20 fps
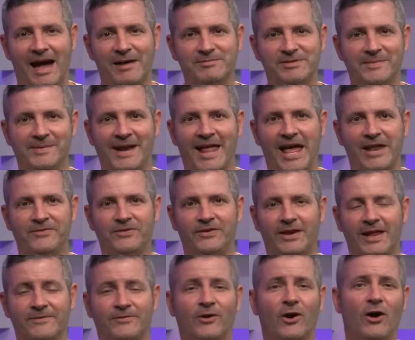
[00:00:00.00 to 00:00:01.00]
I'm Damon
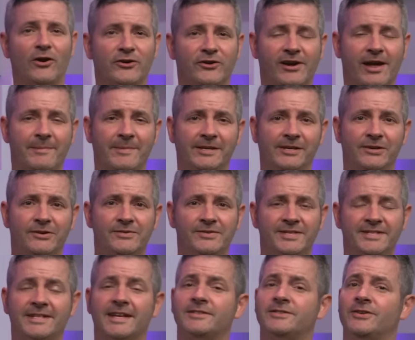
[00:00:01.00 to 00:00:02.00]
Hatfield, and for all your gaming
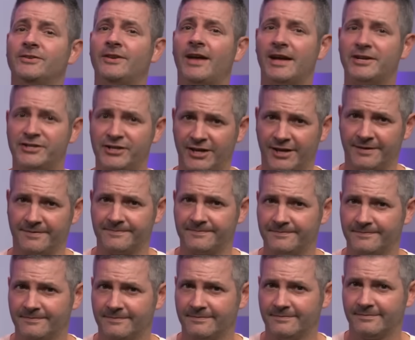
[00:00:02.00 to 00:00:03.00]
news, stay tuned to IGN.